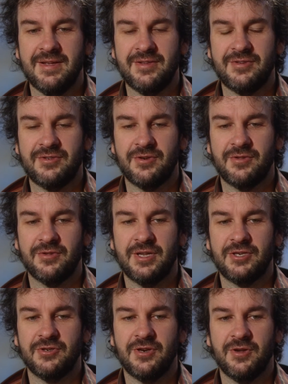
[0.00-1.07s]
Sort of thought
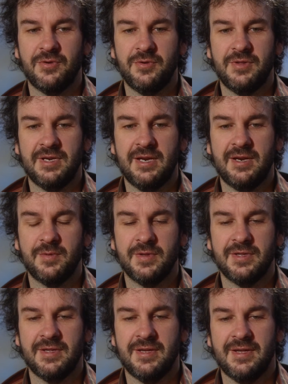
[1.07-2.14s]
they should know who they're dealing
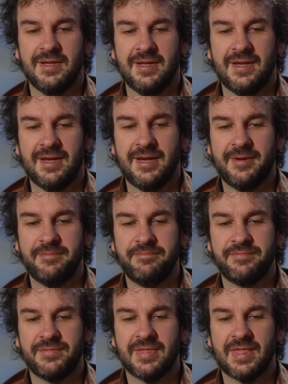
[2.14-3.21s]
with.
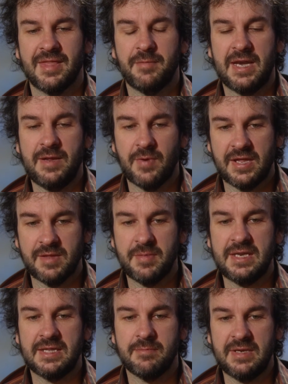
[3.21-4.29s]
But anyway, the
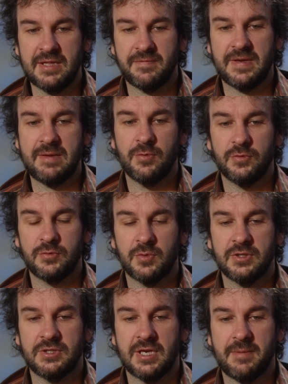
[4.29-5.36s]
Meet the Feebles
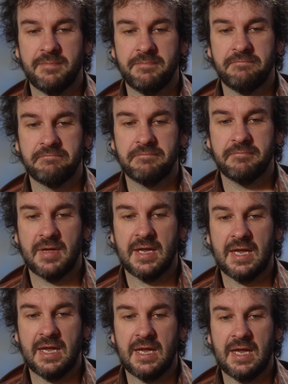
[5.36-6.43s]
was
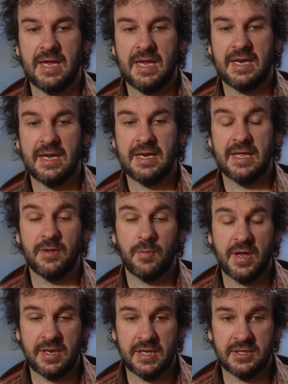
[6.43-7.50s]
another
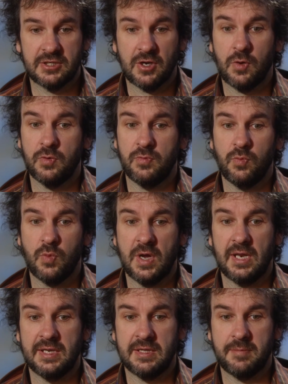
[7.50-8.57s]
one that sold
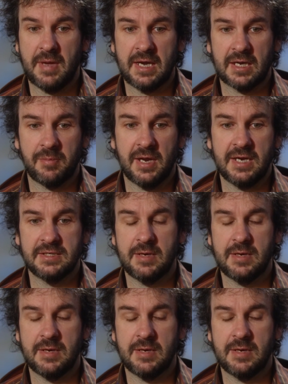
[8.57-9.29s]
well at the marketplace.